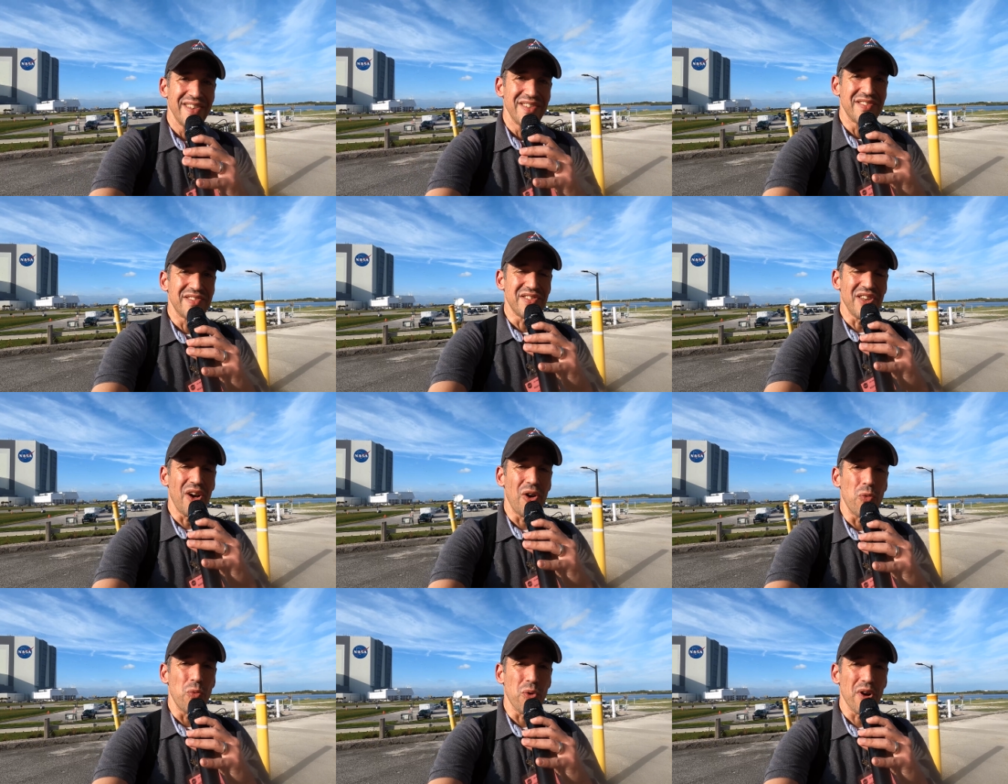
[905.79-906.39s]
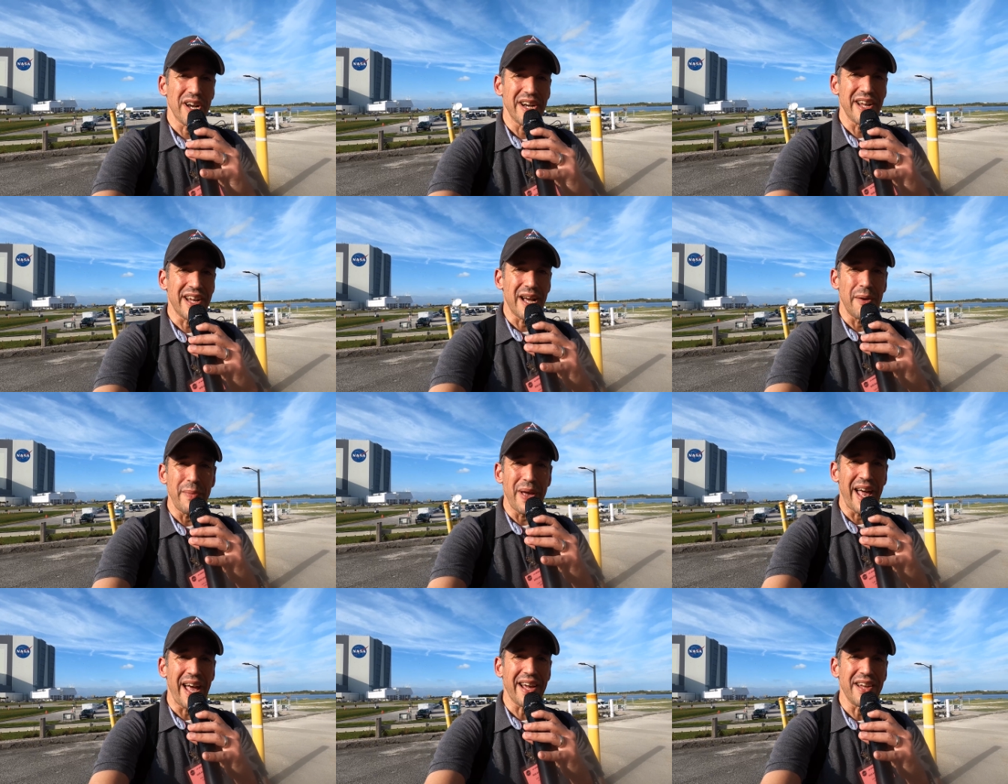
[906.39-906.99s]
So we're going to
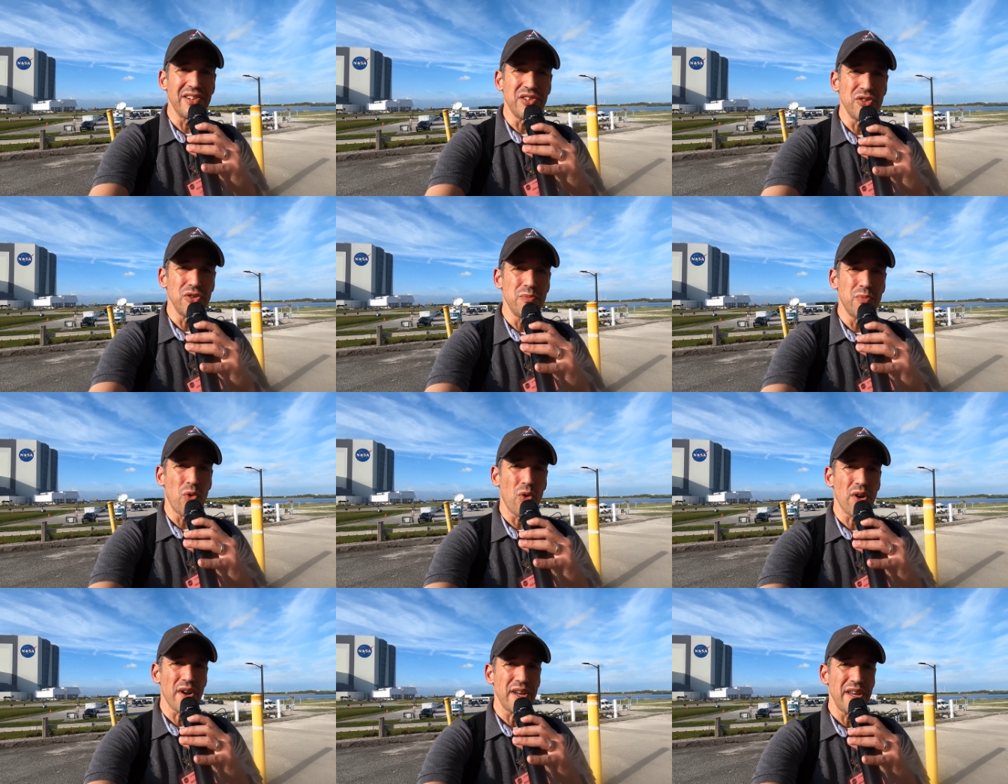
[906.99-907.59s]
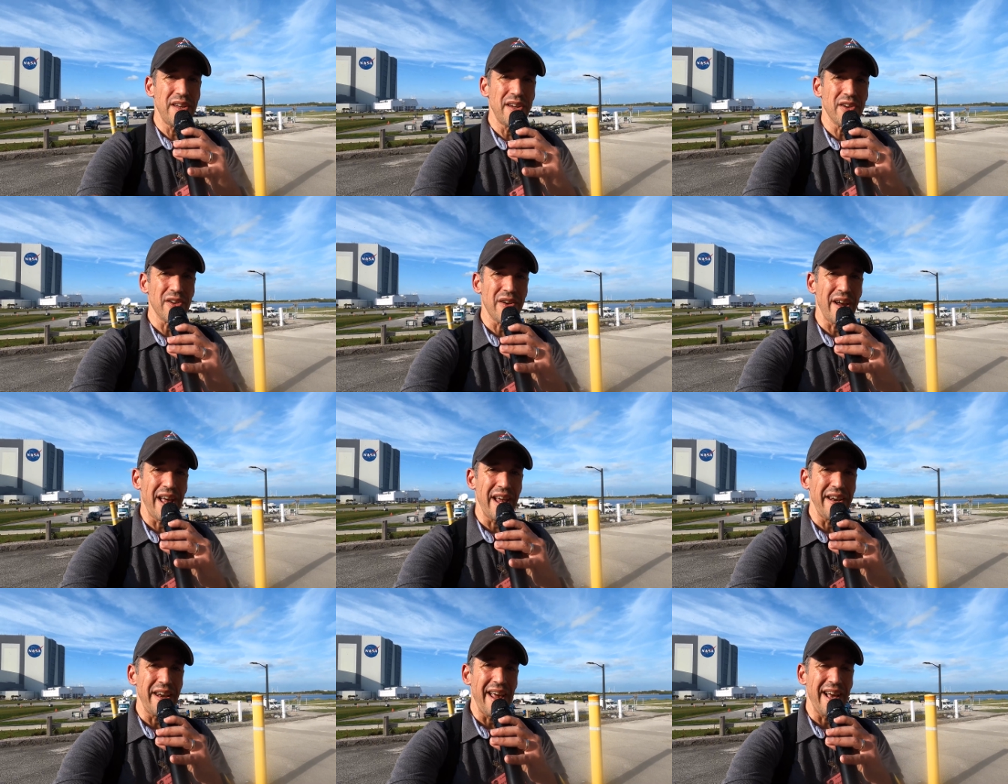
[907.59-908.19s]
come back and do more here
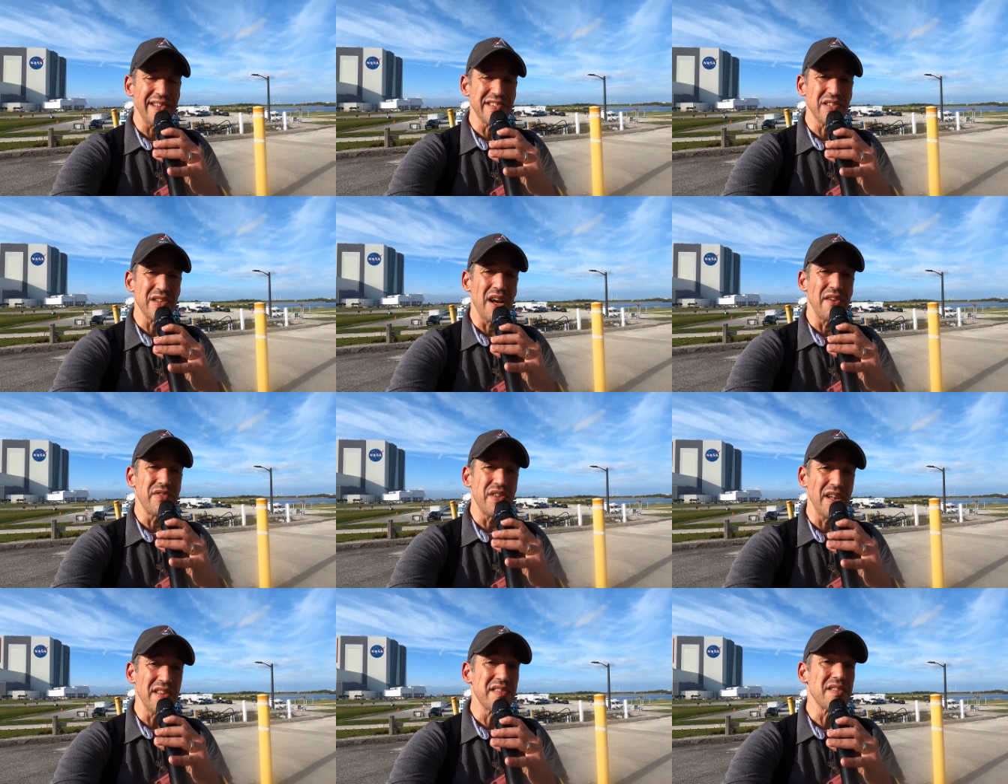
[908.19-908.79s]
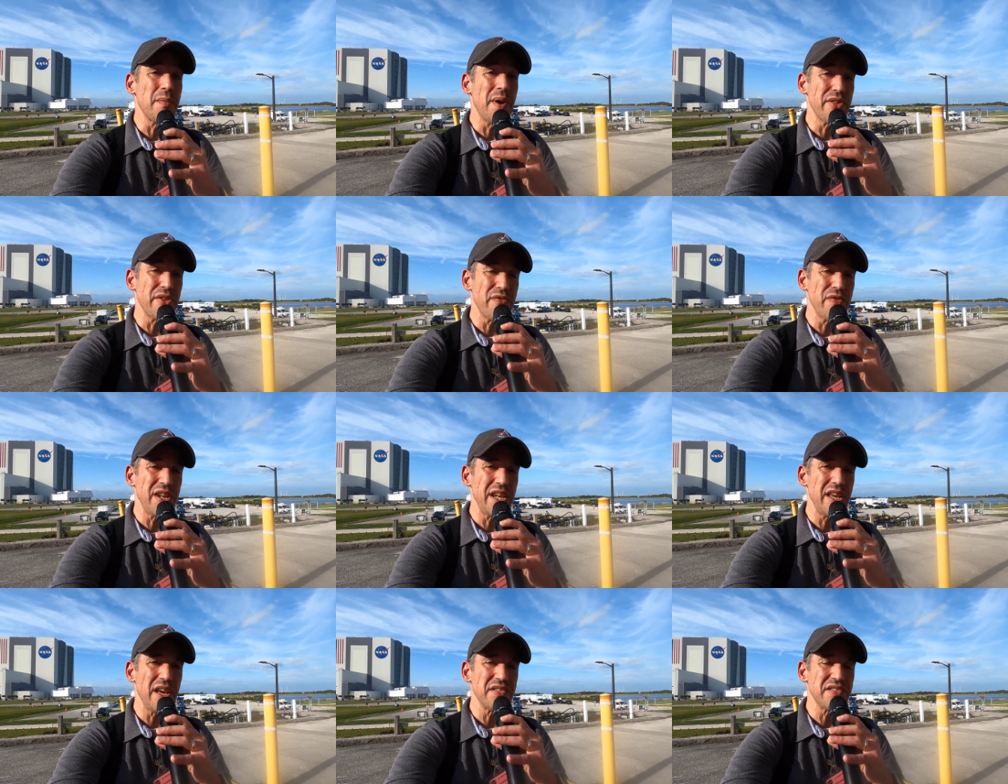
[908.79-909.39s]
at NASA. I've done some other
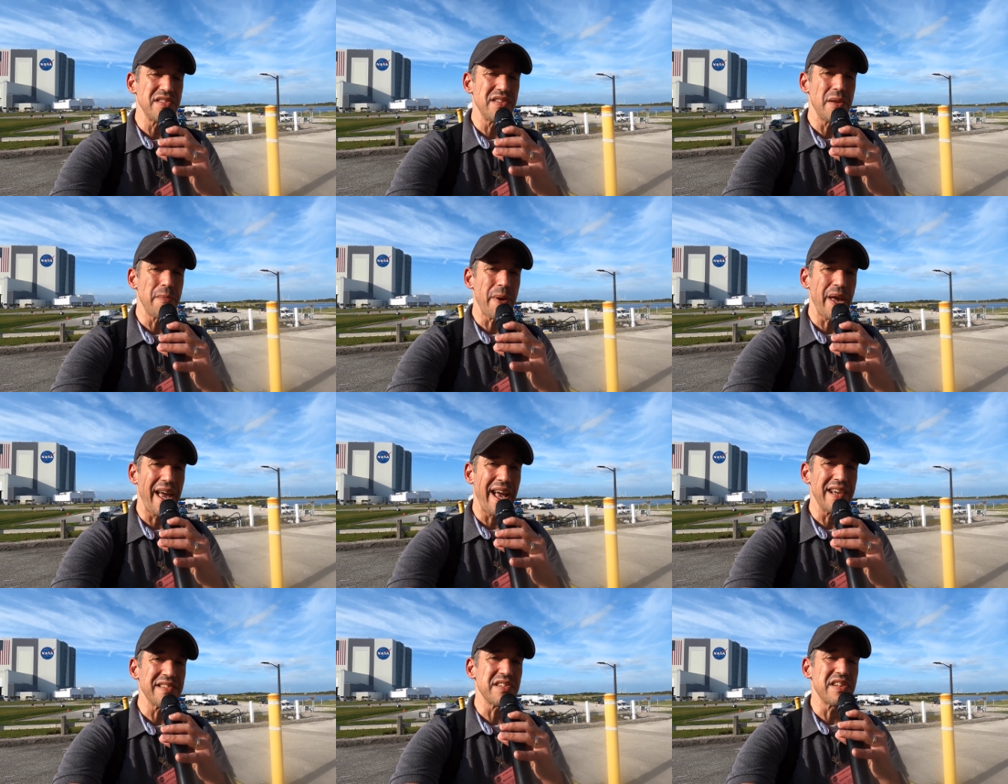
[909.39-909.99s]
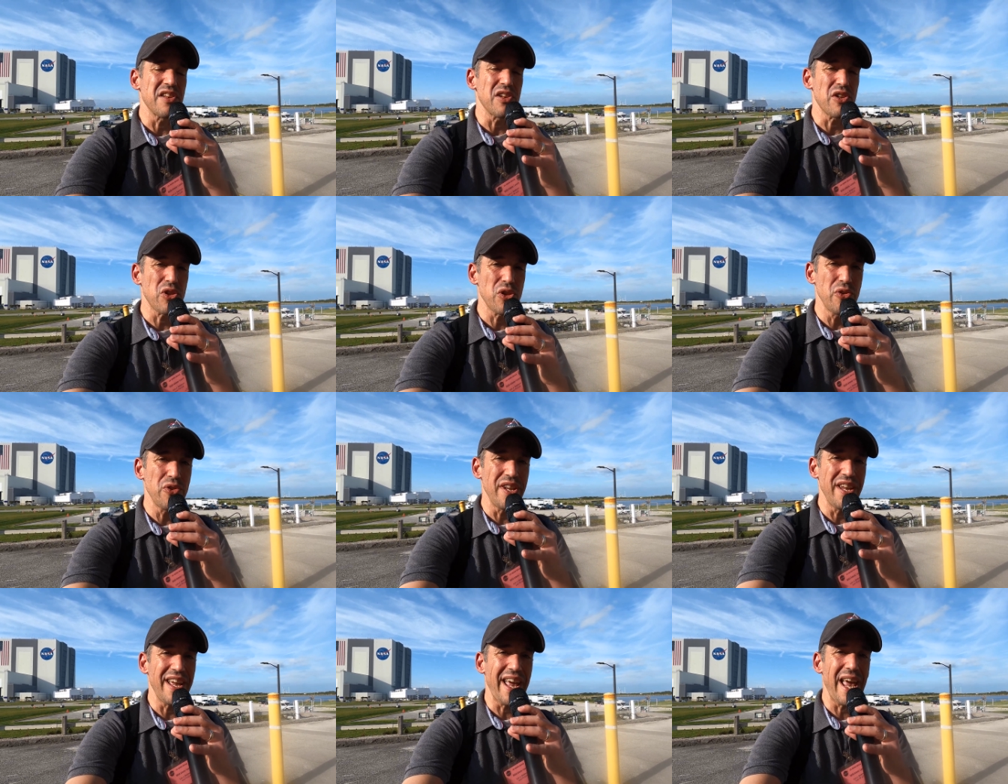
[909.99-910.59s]
videos in the past,
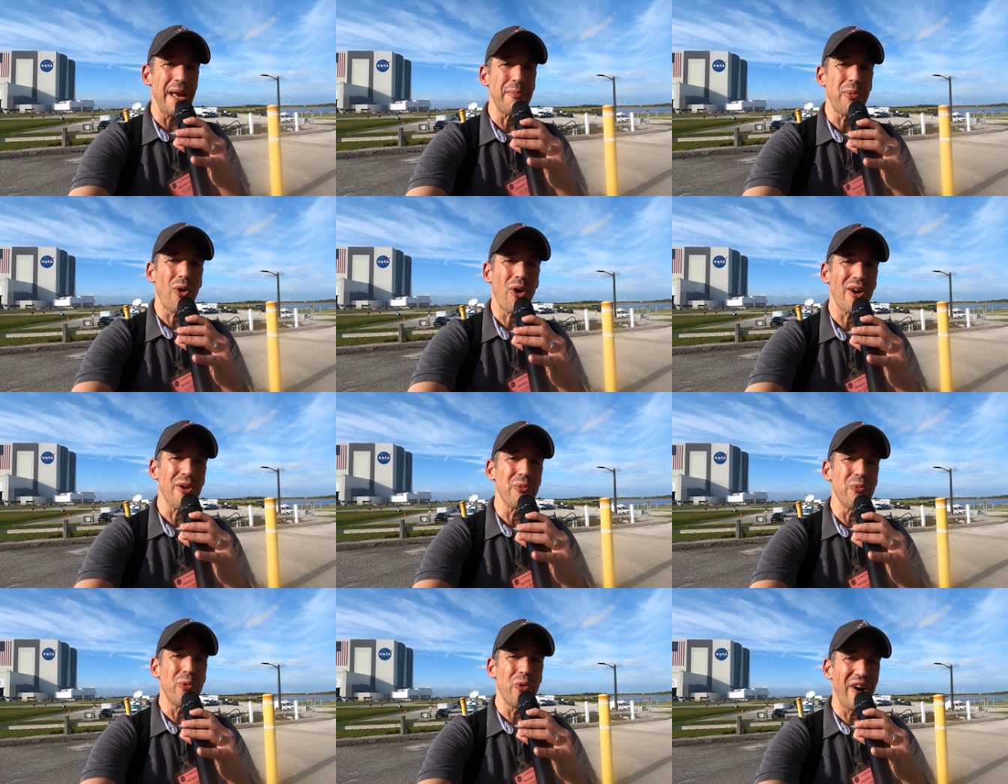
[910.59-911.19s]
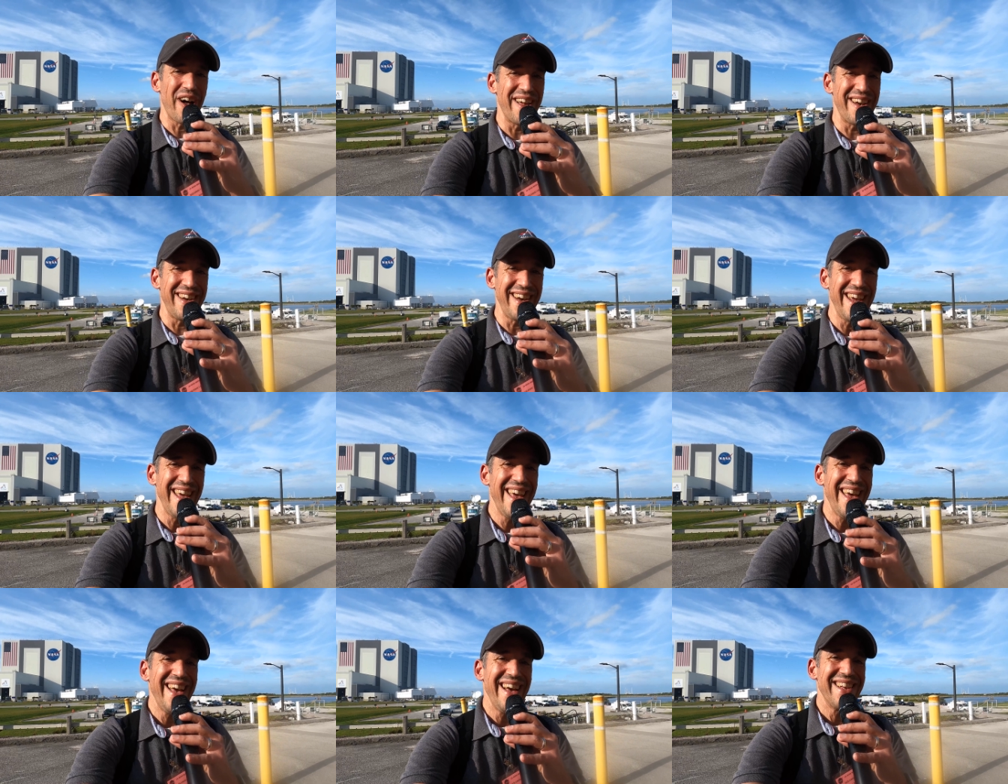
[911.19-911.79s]
including a part 1